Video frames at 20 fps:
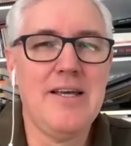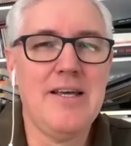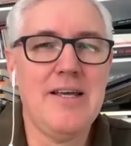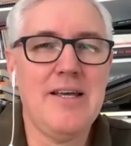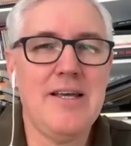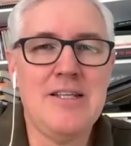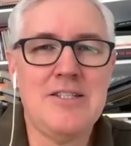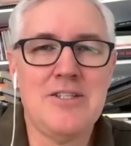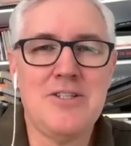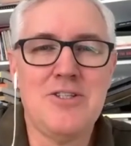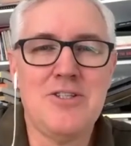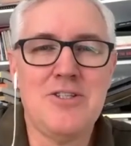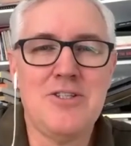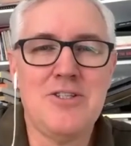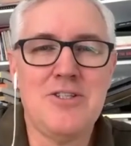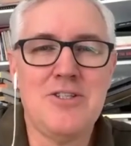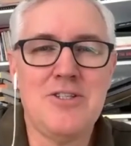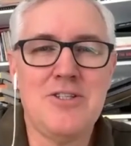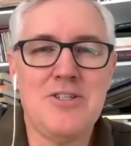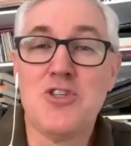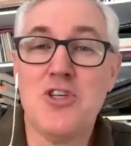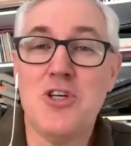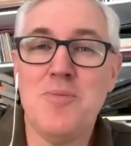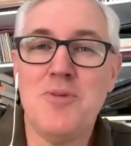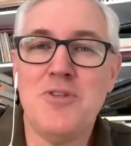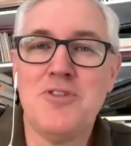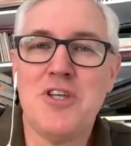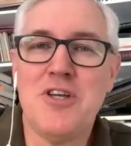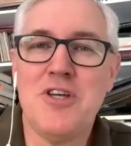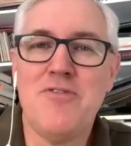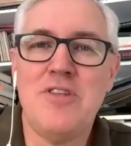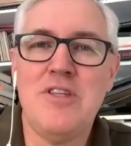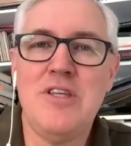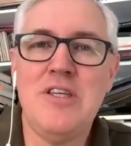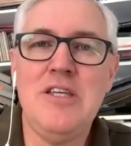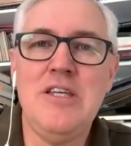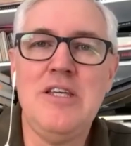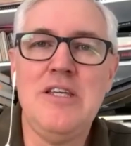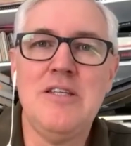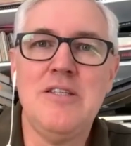and listened to so many sermons over the
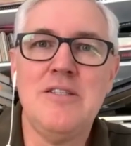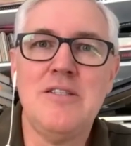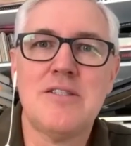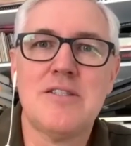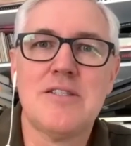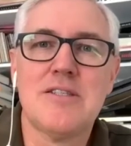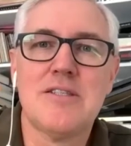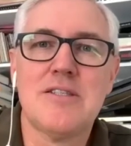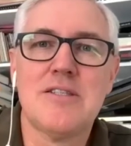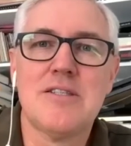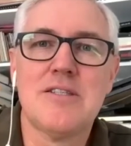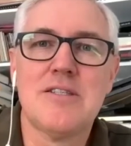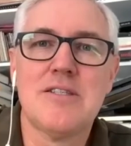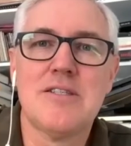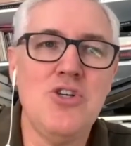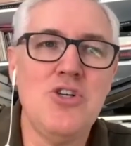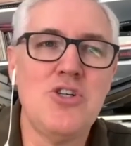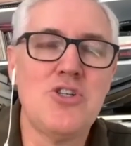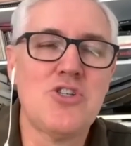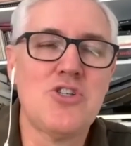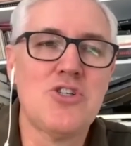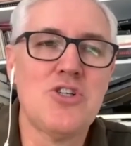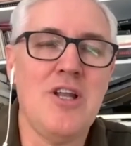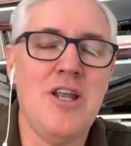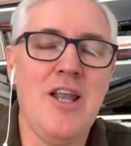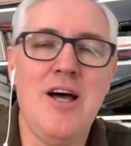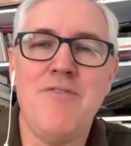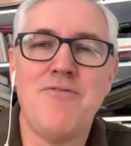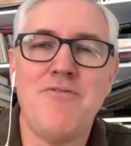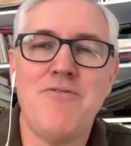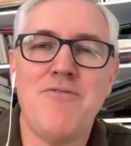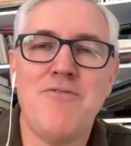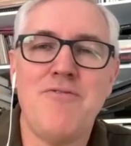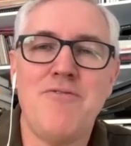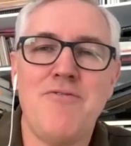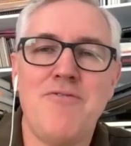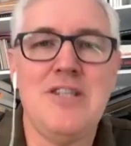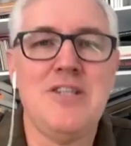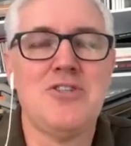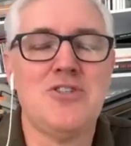years in church and loved
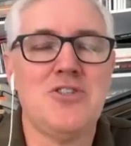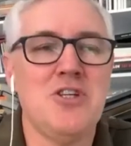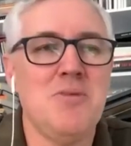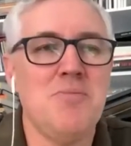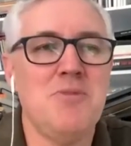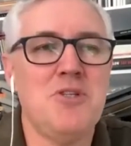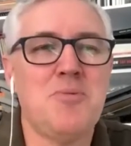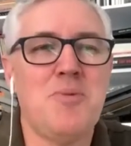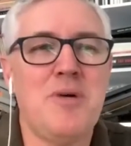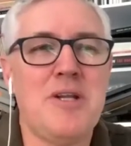listening to sermons.